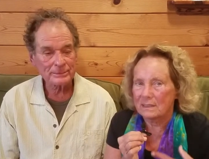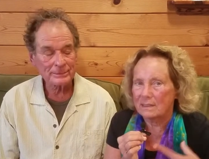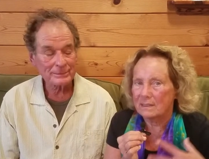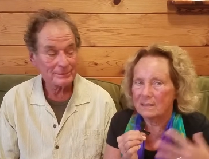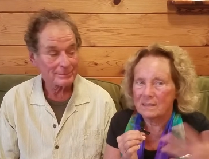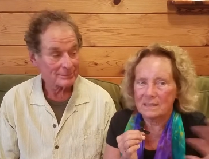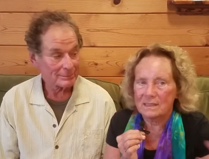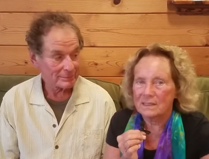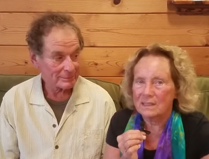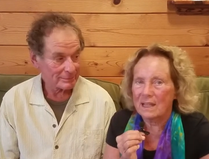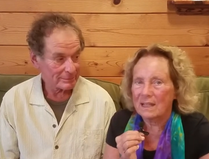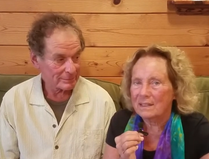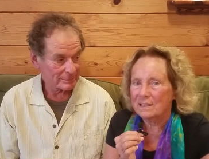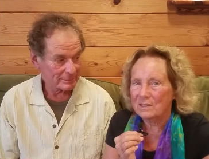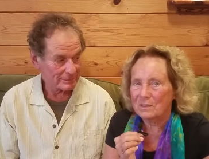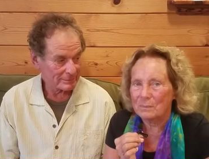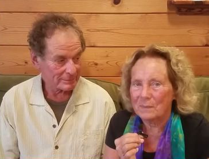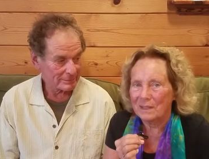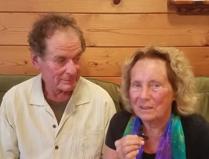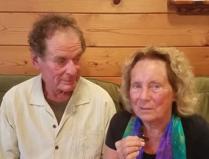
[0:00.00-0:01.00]
Speaker 1: this
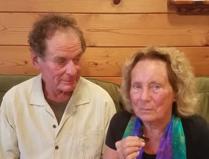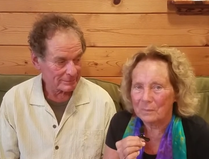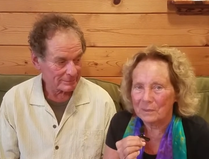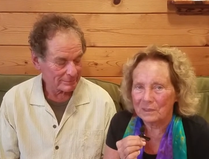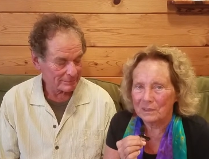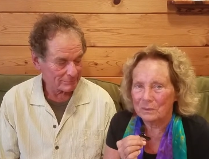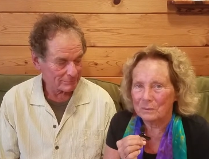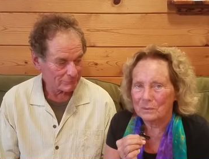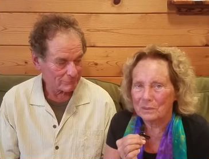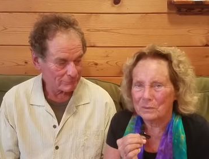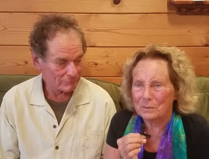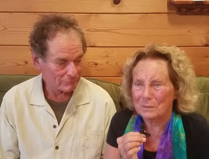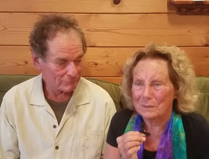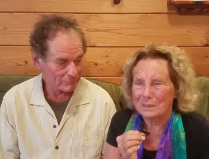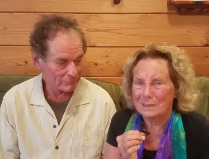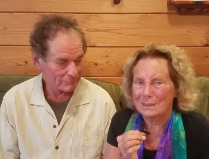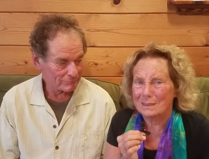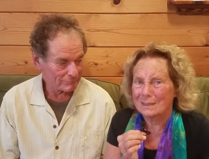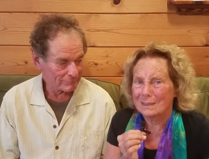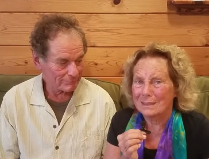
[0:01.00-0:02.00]
X amount of money," which
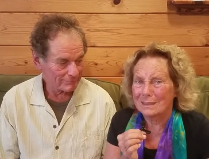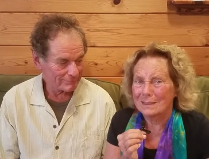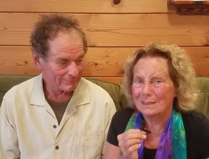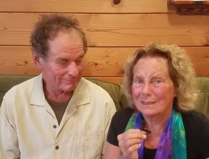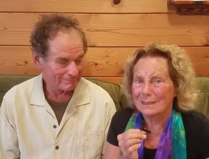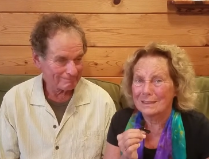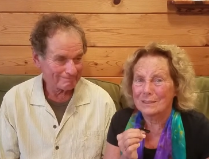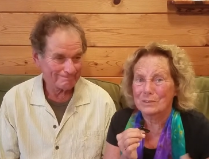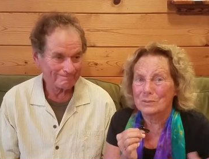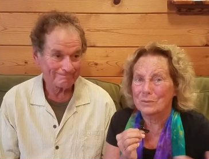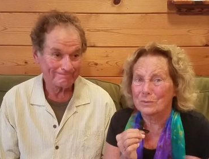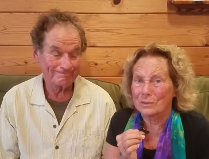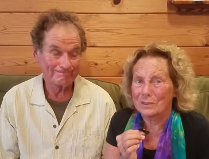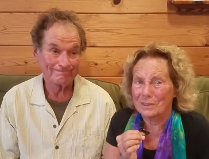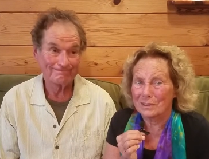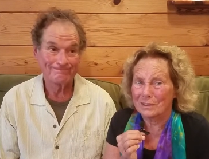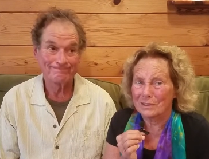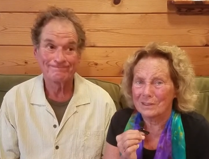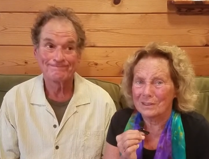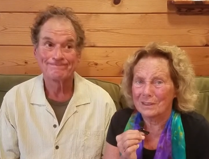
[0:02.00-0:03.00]
was
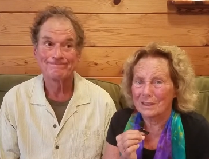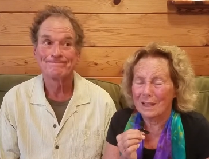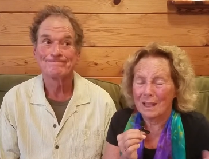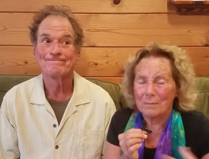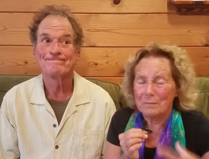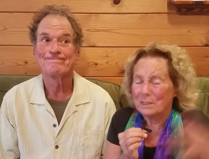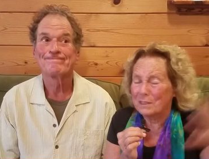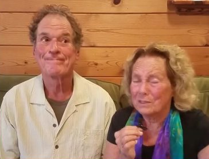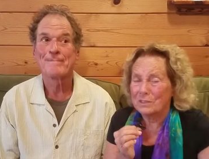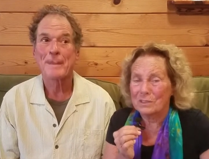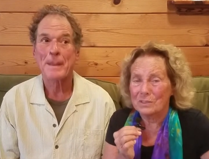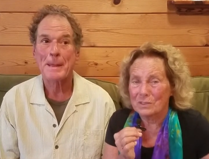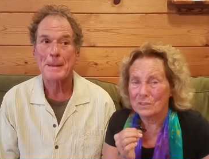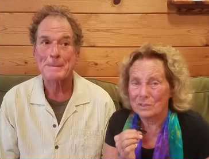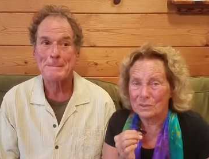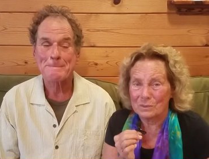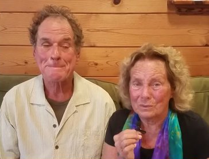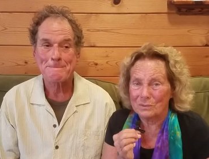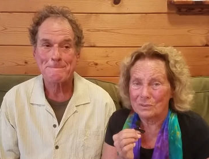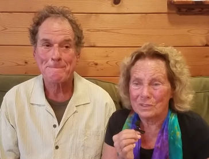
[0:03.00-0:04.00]
extraordinary. I mean, just
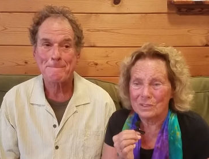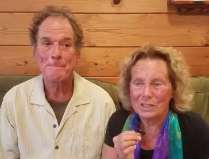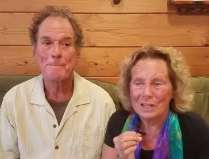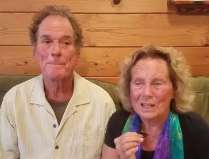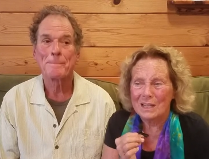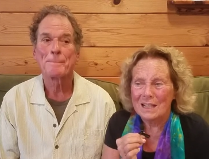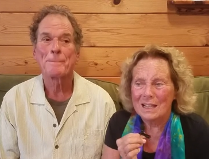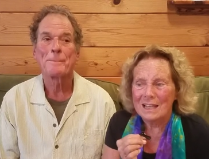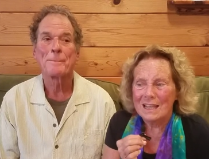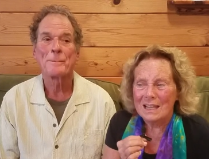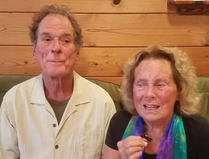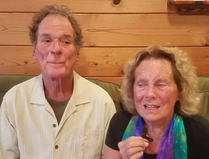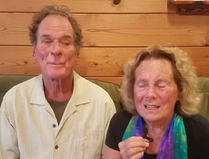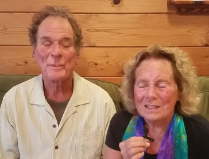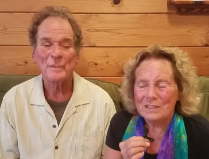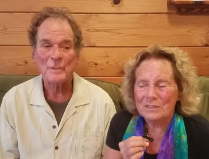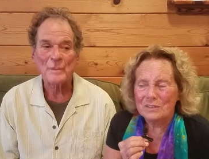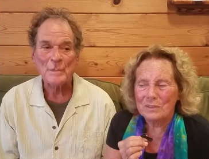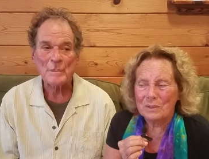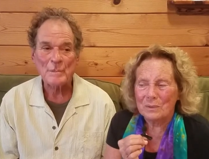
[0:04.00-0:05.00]
huge
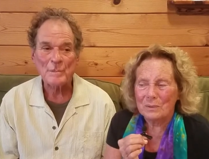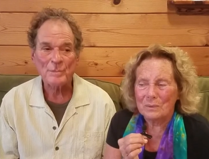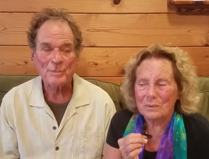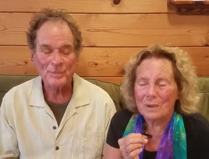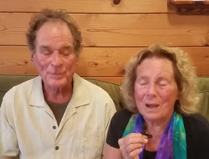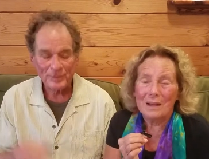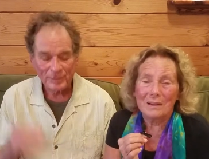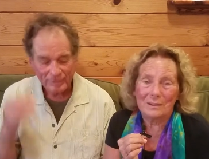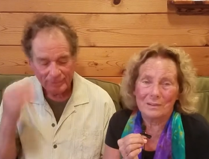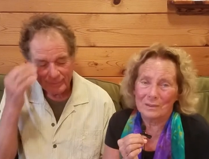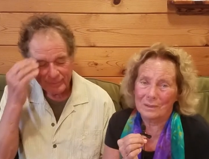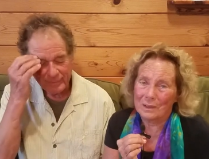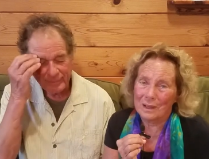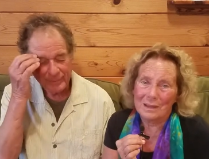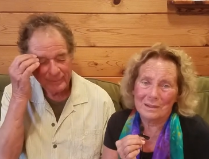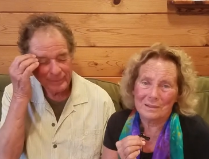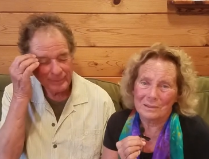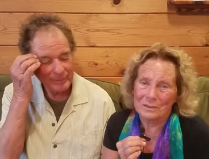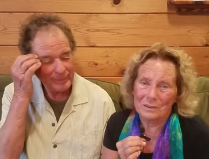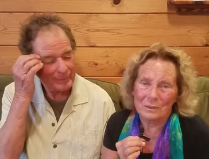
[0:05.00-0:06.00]
so out of the
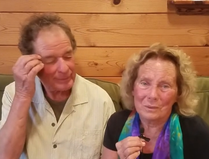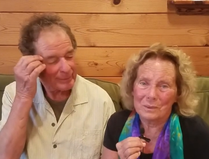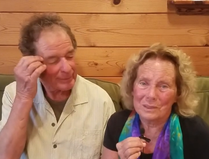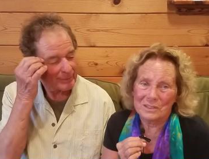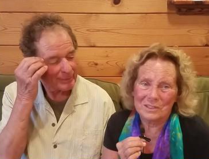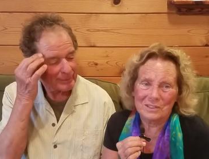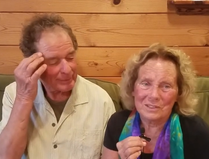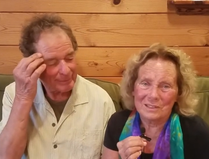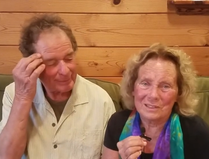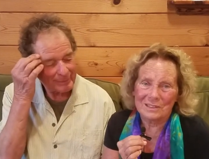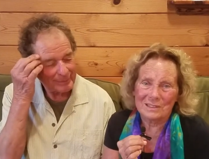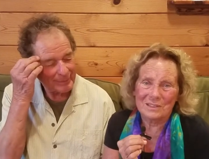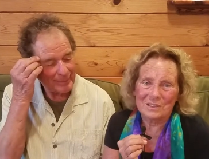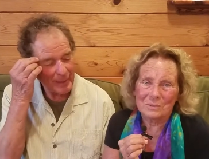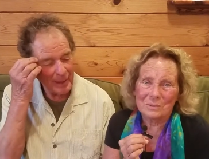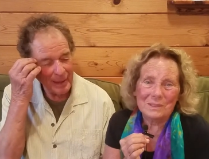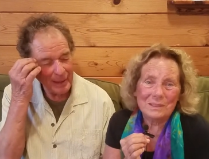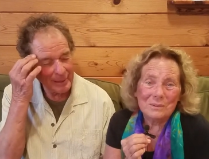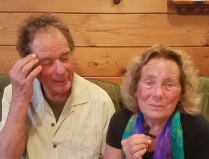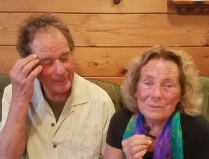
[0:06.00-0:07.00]
out of the question.
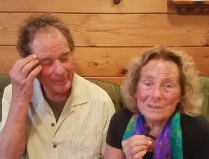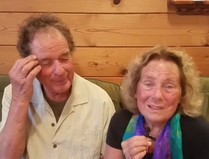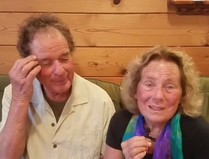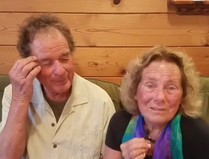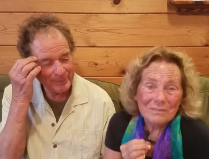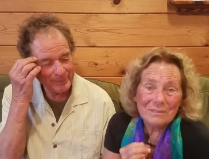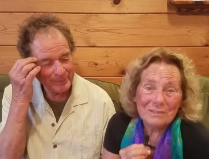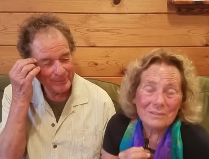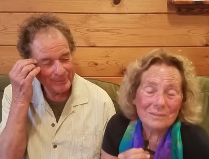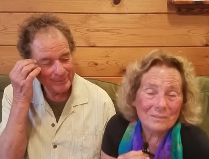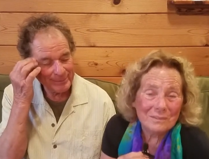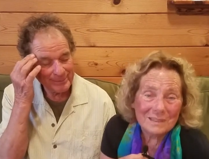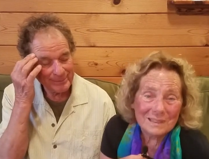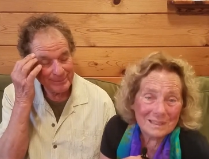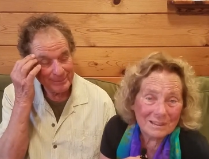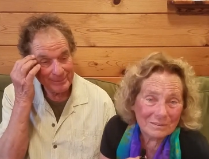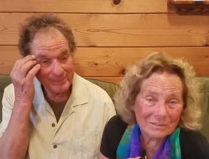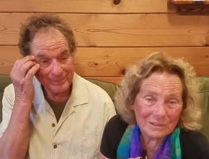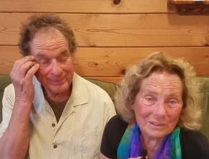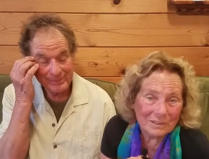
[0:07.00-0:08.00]
So we, we never we
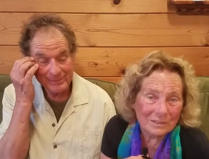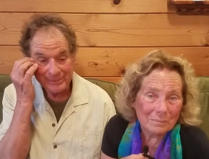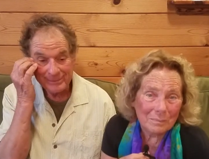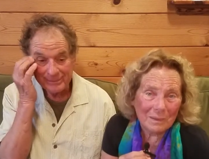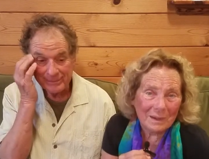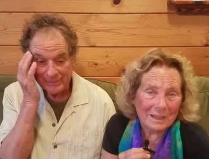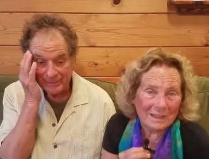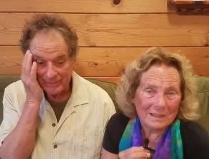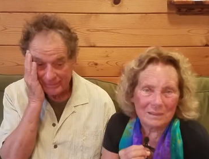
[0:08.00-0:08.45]
never could buy it.